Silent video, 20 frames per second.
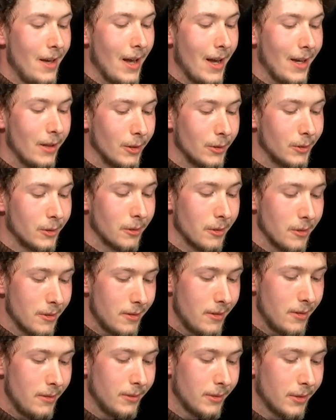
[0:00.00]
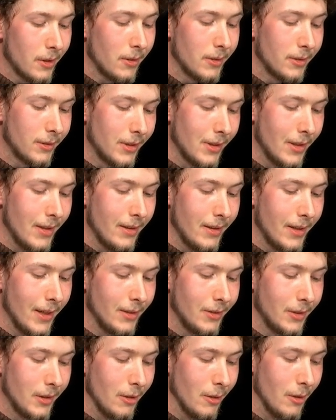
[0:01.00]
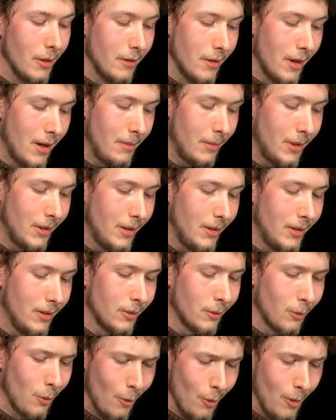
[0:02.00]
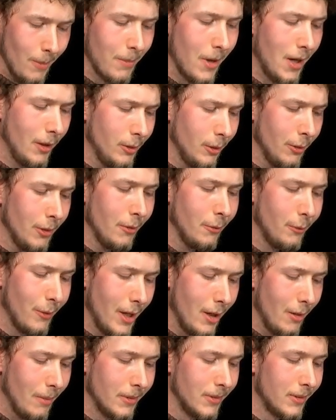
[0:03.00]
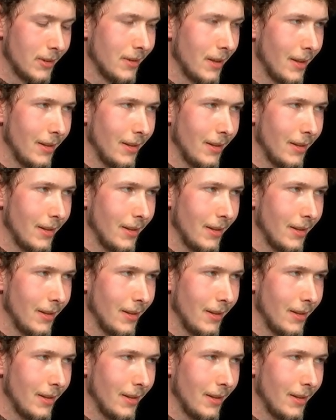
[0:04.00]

And alternatives are seen as either anomalies or underdeveloped